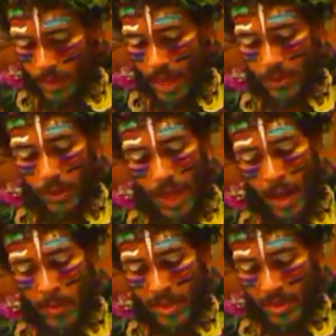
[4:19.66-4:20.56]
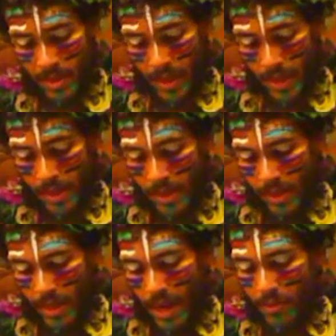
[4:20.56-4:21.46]
Dr. Lahman said,
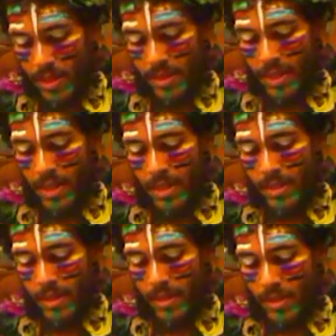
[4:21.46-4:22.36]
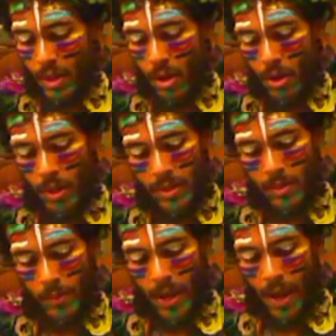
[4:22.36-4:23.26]
every disease is
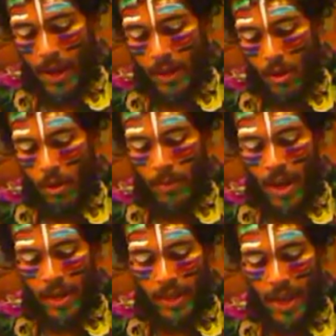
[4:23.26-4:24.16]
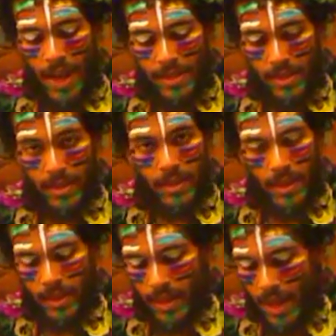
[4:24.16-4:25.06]
caused by carbonic acid
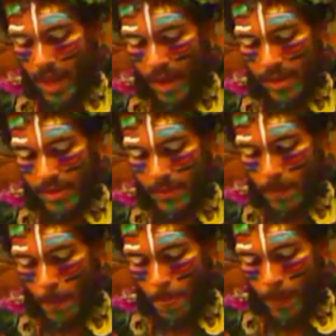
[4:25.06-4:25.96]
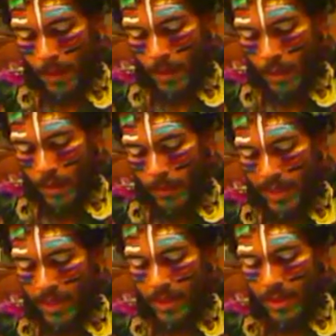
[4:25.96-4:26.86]
and gas, but
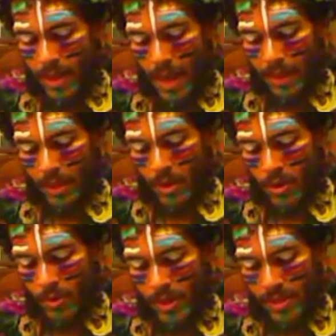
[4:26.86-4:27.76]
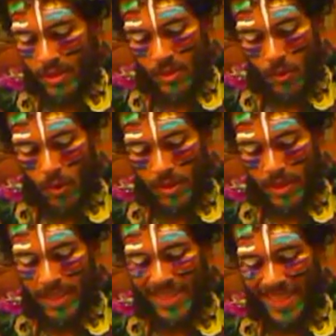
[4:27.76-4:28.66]
he did not learn its
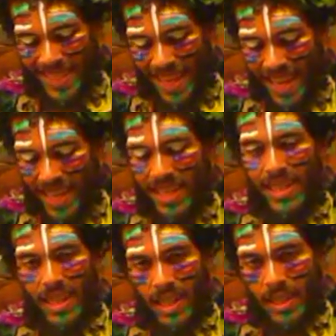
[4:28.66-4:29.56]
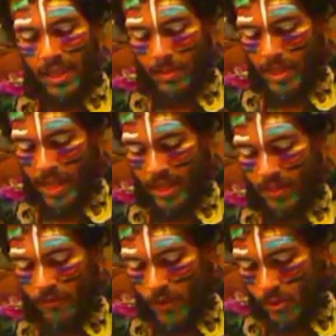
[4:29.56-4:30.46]
source in decayed,
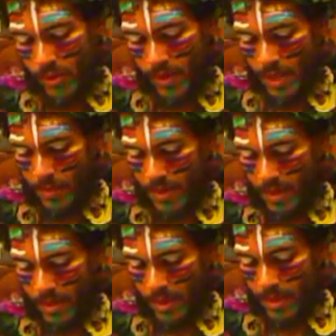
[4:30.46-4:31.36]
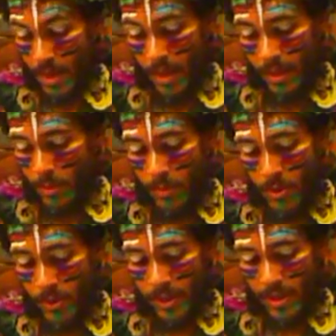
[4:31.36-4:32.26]
uneliminated food substances, the
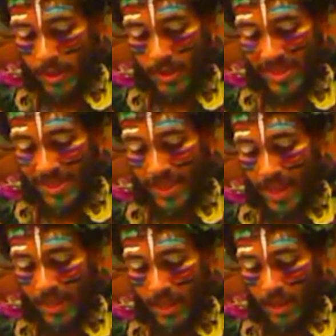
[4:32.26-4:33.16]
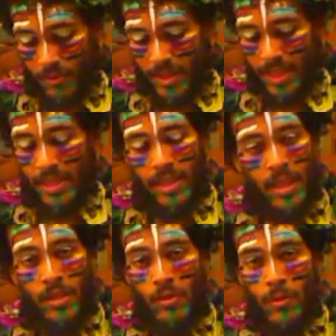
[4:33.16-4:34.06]
mucus in a state of
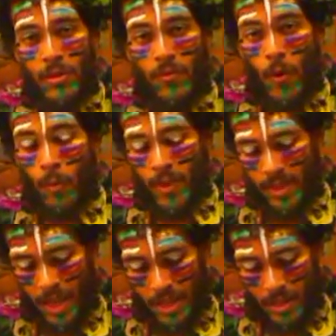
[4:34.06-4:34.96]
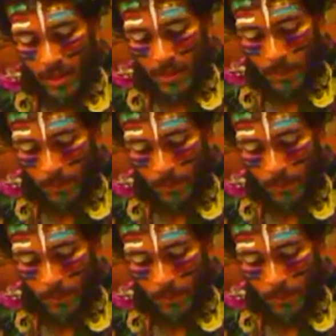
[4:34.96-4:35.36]
continuous fermentation.